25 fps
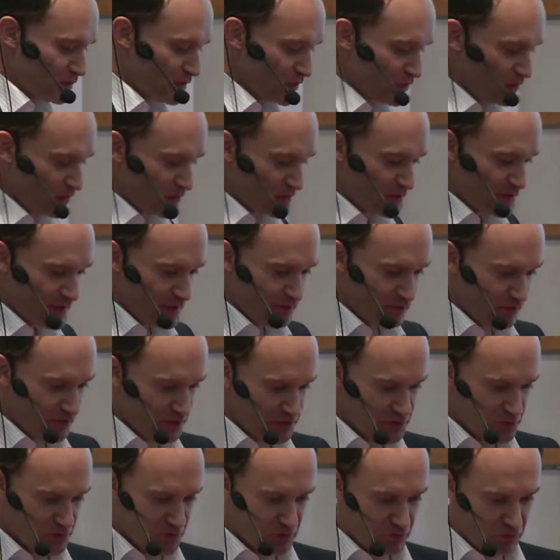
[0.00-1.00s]
because they
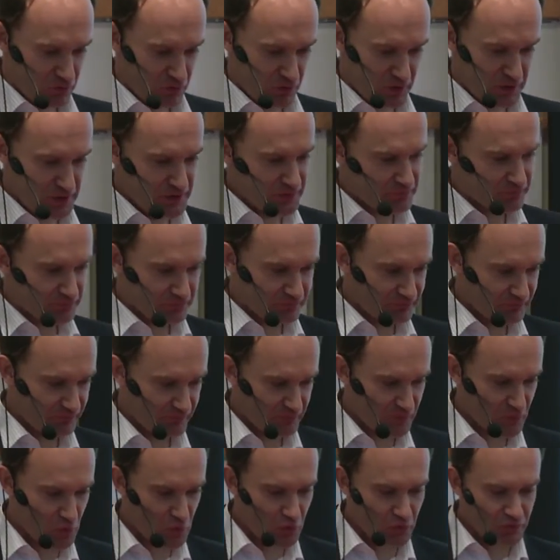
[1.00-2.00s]
want to avoid,
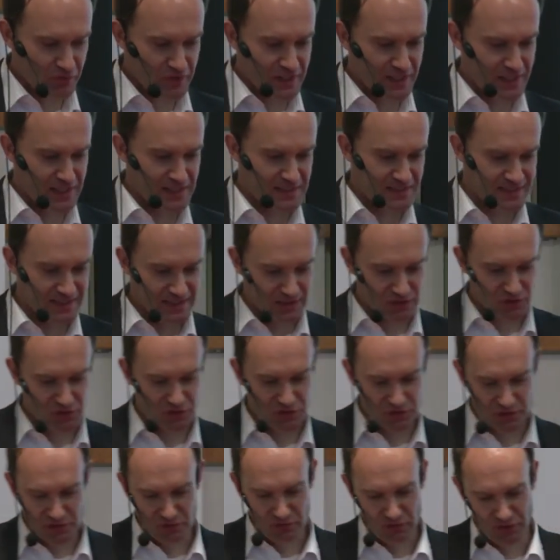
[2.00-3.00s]
or we as the
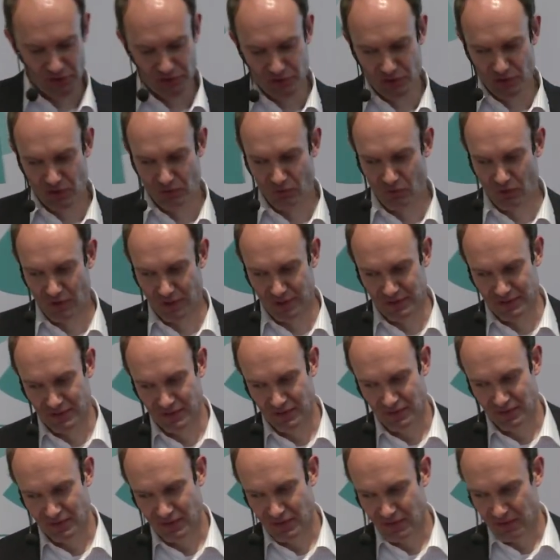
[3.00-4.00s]
industry want to avoid,
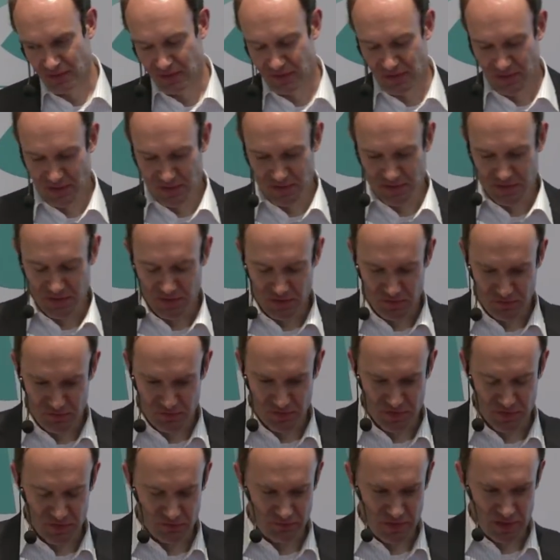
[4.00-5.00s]
that
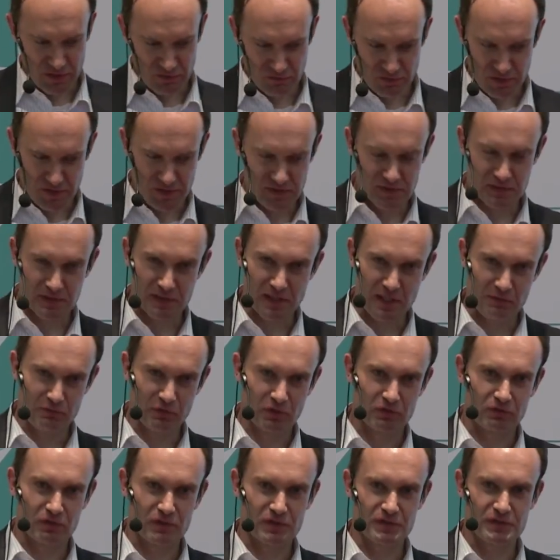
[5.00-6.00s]
if the regulators come
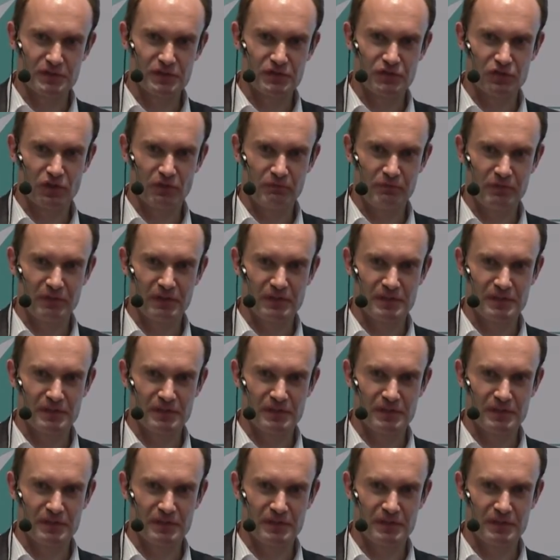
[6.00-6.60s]
across this topic